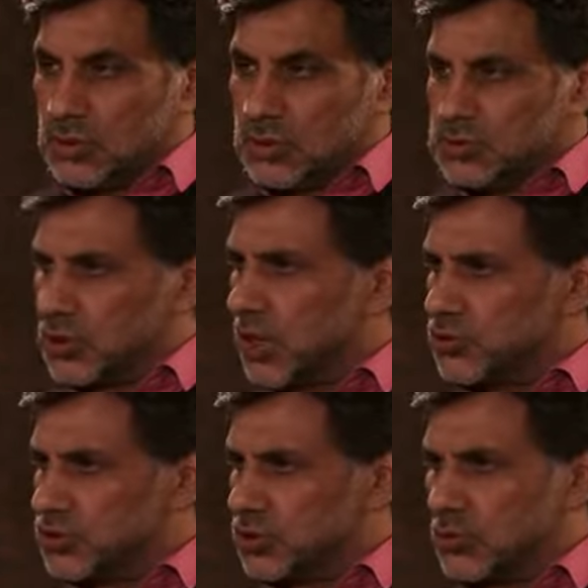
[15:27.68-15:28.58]
So how do
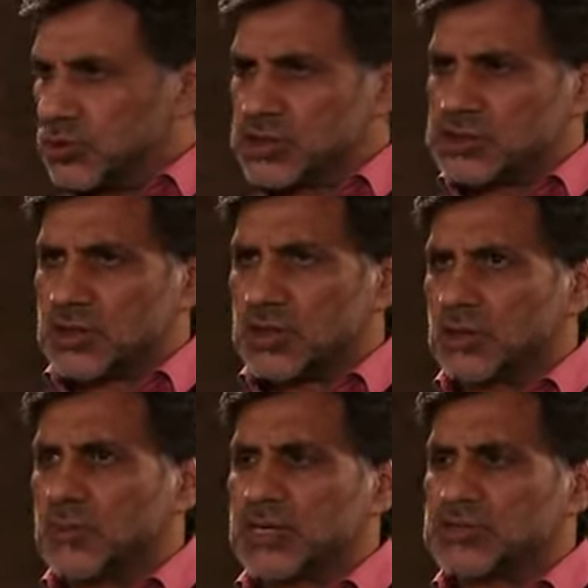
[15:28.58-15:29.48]
you know what you're saying
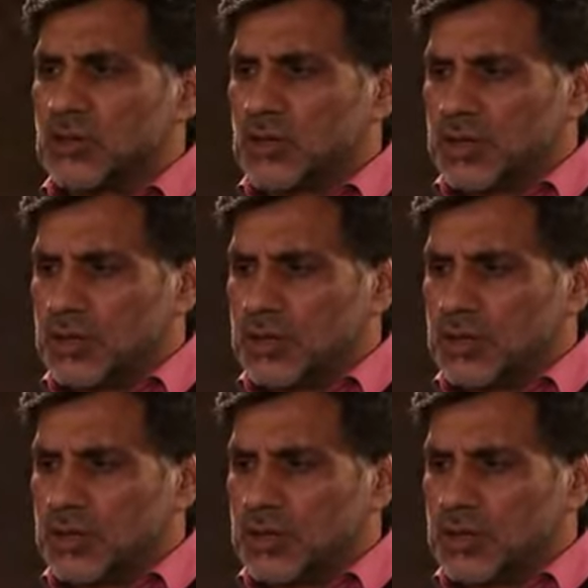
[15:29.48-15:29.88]
applies to Lloyd?